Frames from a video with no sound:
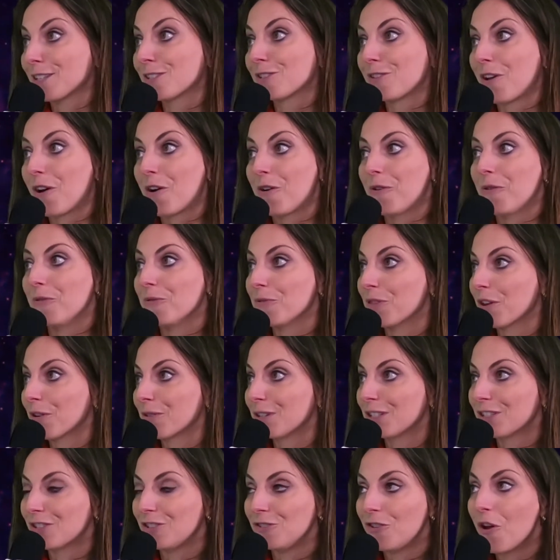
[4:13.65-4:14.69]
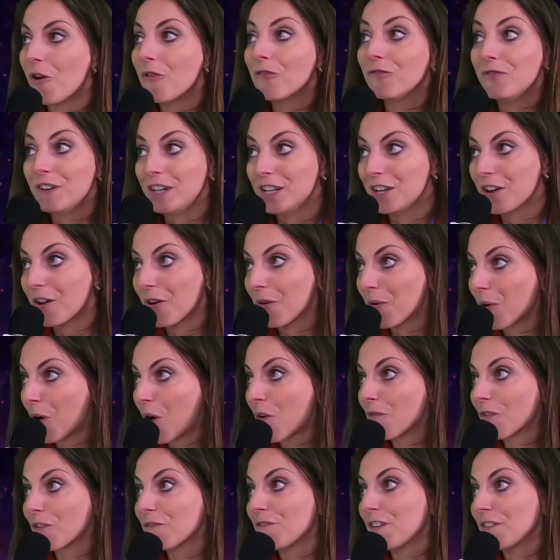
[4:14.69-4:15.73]
So there is no video
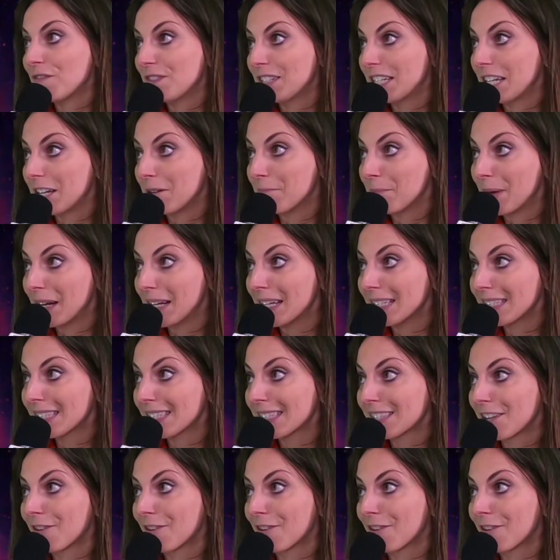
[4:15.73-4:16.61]
over 15 minutes.